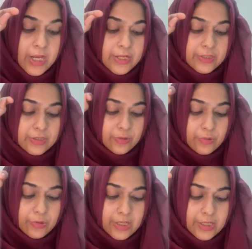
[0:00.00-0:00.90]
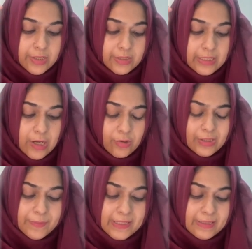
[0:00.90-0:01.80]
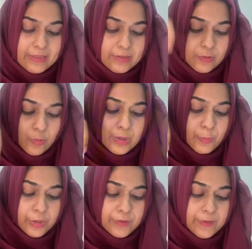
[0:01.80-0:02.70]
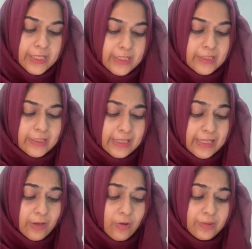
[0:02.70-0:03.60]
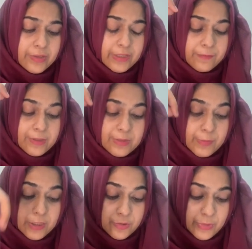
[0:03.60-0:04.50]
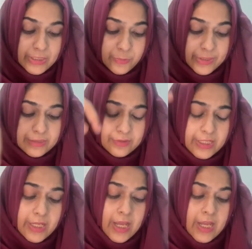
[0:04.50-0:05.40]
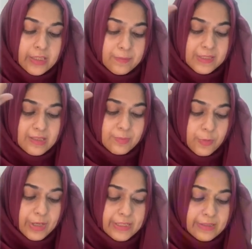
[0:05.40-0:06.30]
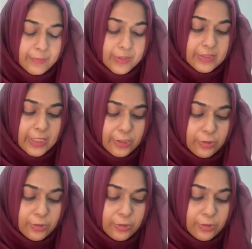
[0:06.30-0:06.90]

So uh, now the business sold motor vehicle A on 31st March 2023. The business provides depreciation